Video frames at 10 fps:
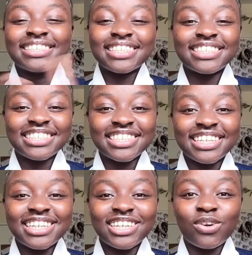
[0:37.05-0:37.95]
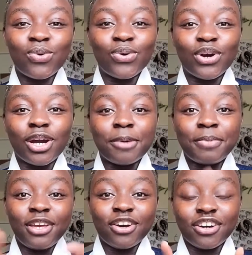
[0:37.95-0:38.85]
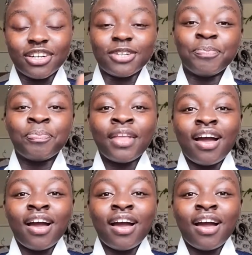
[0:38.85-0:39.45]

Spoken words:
citizen or a PR.